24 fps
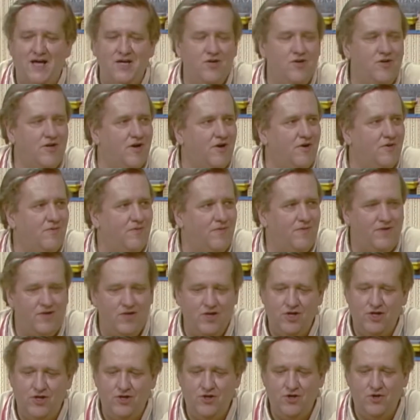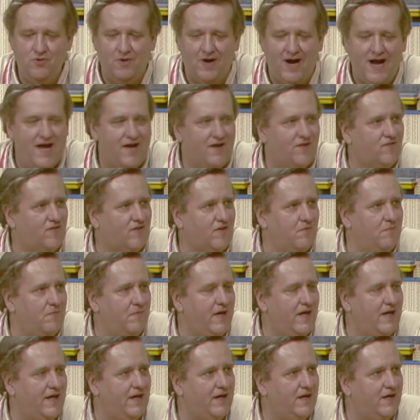it. You know, you were asking
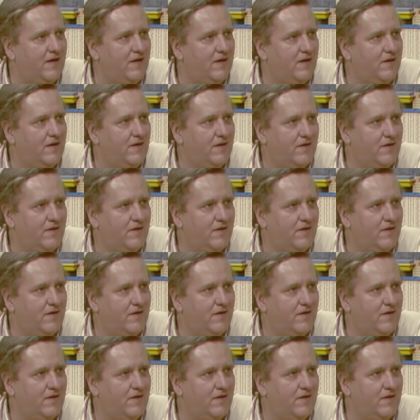me. I think